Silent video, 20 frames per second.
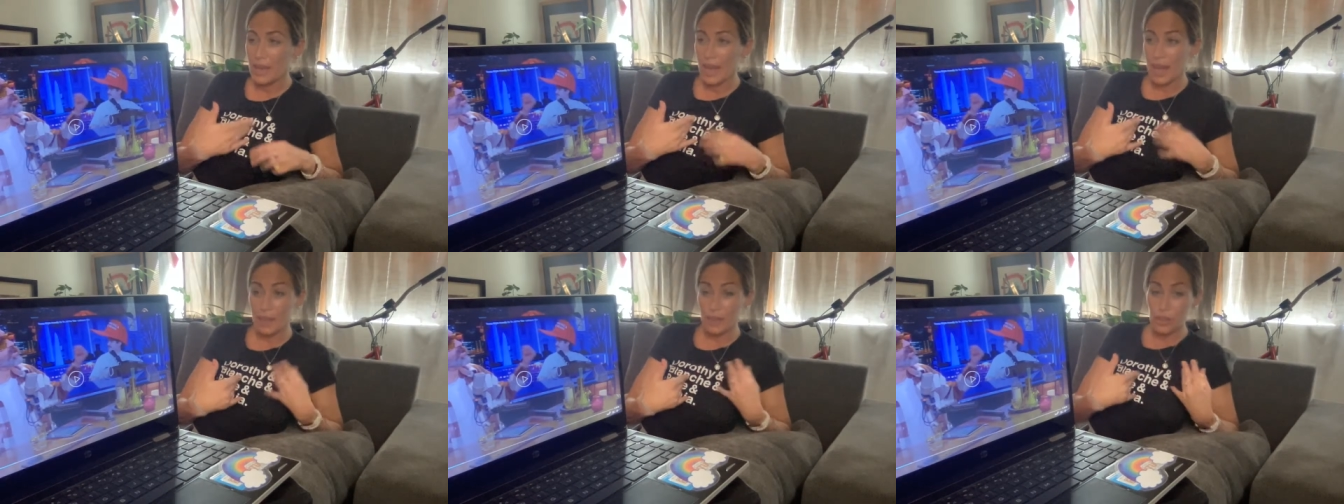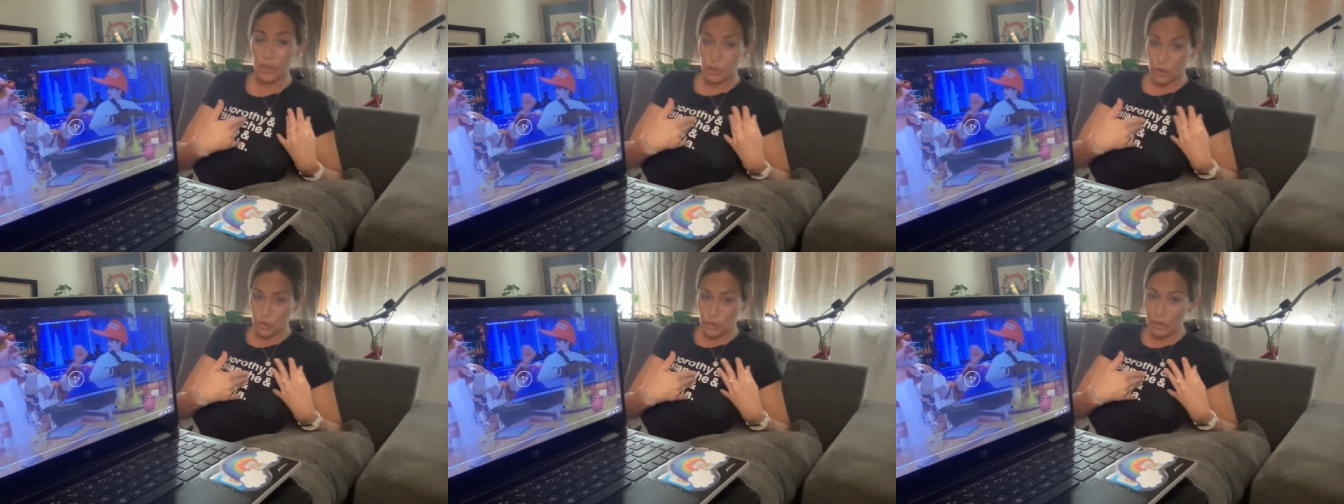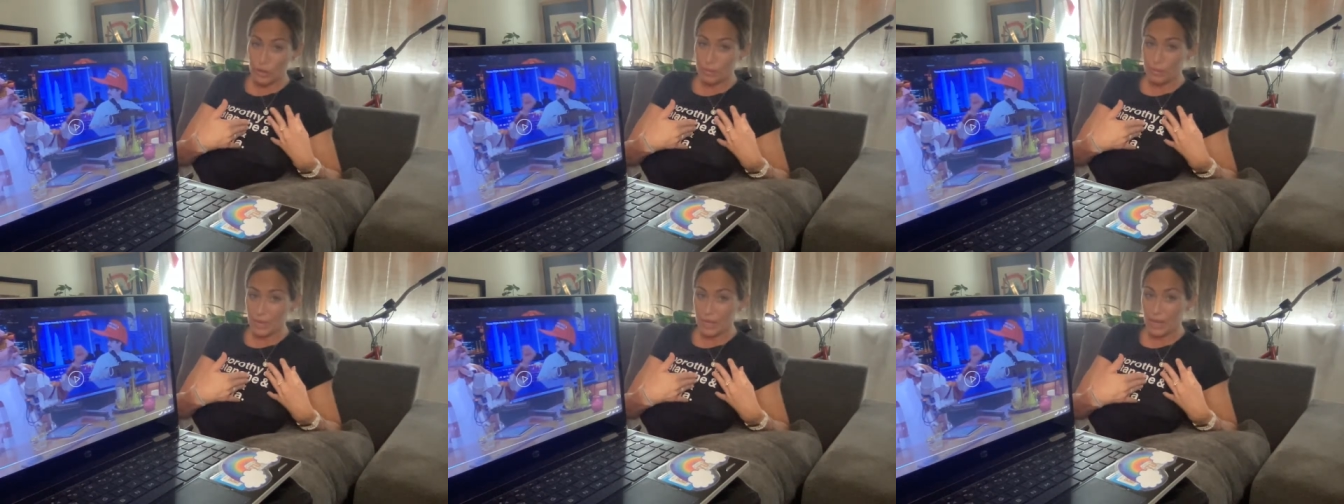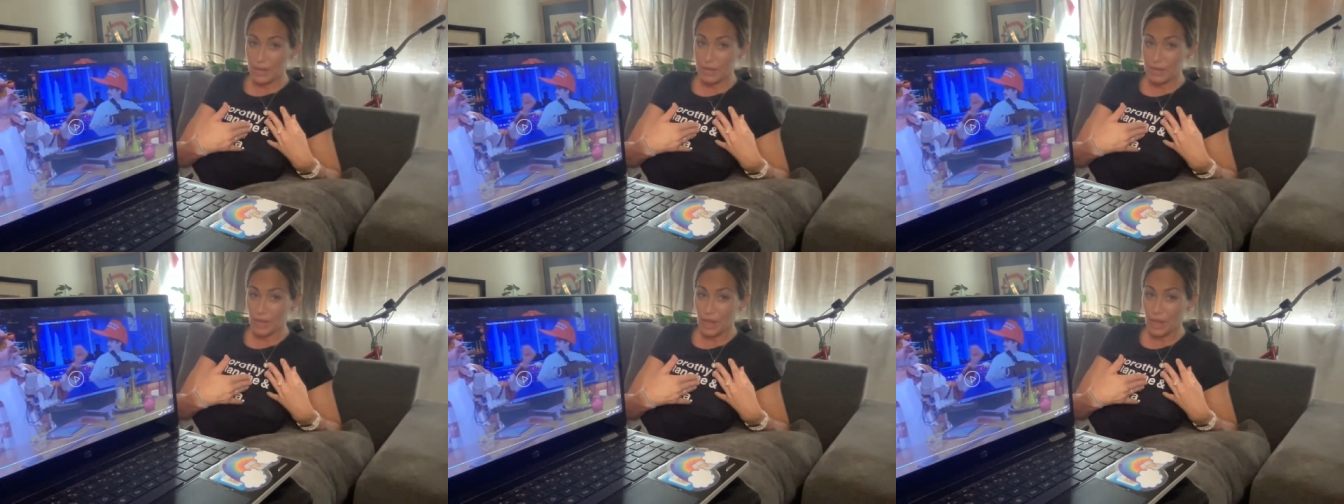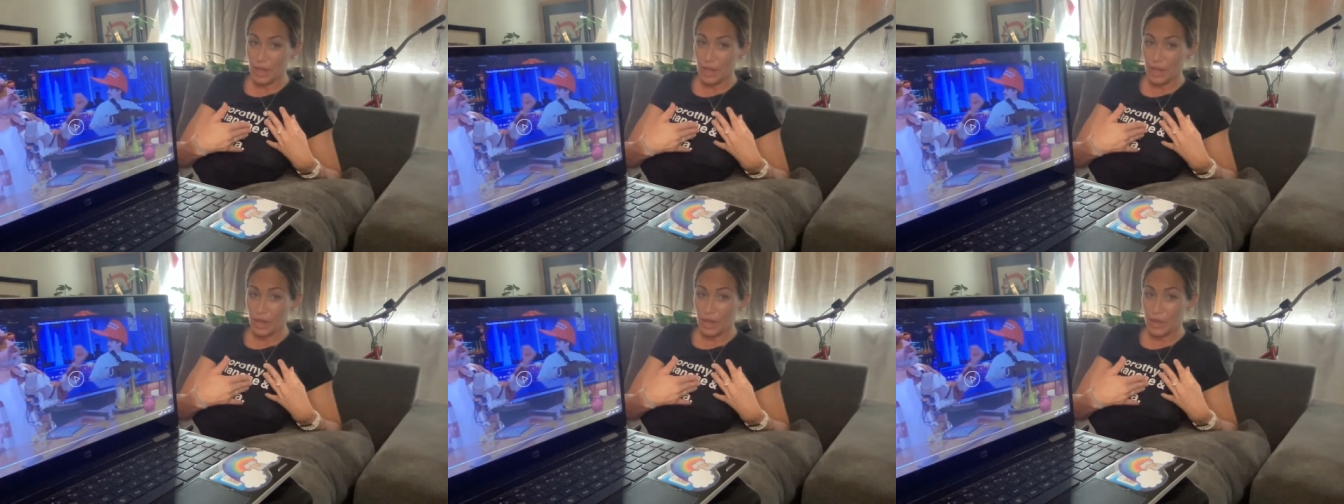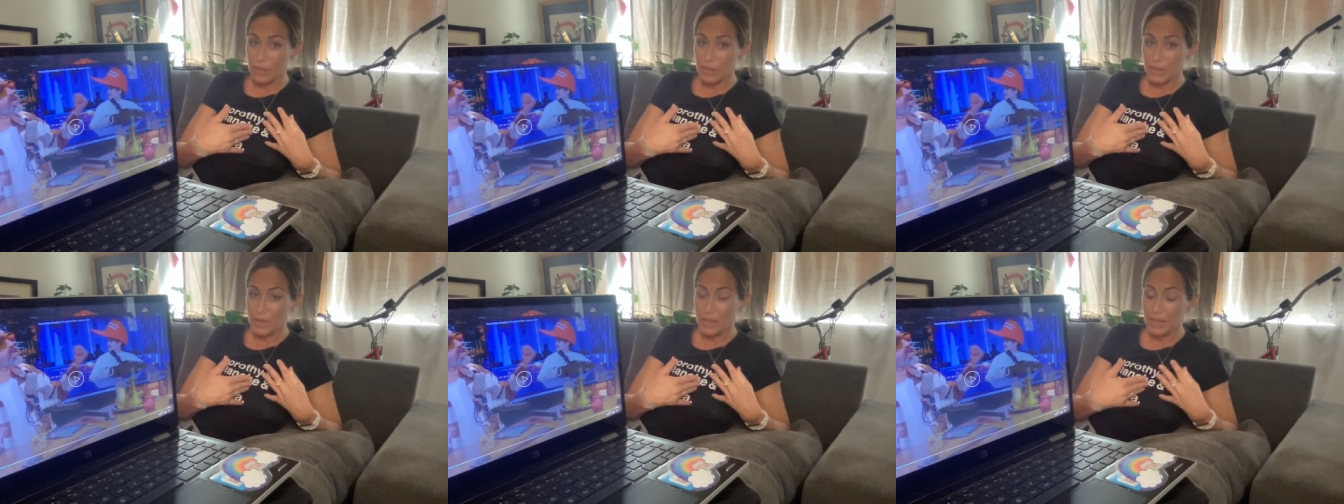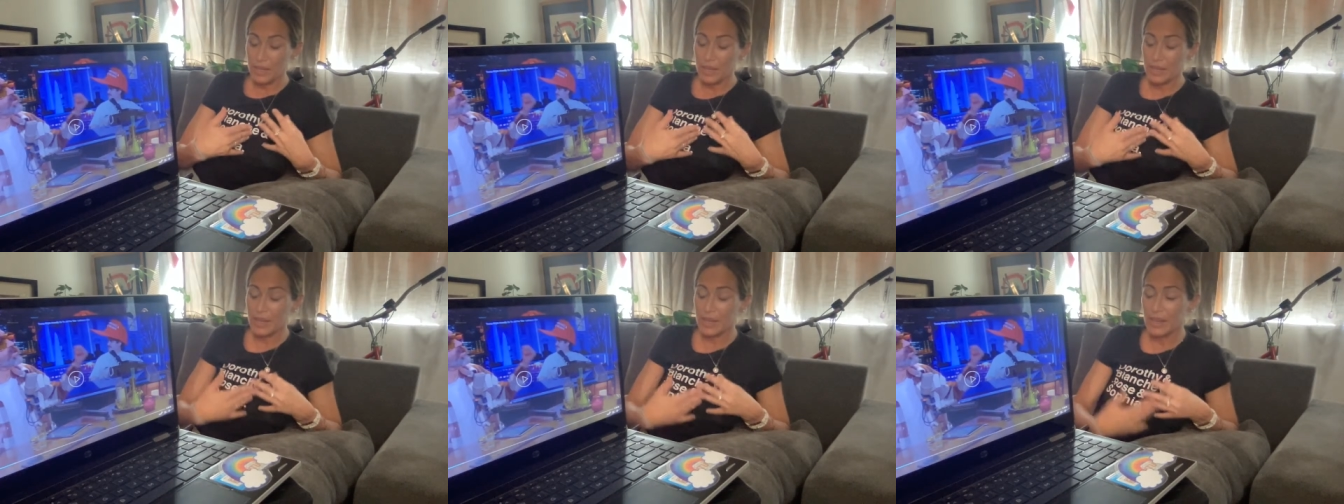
And the truth and me have a lot in common.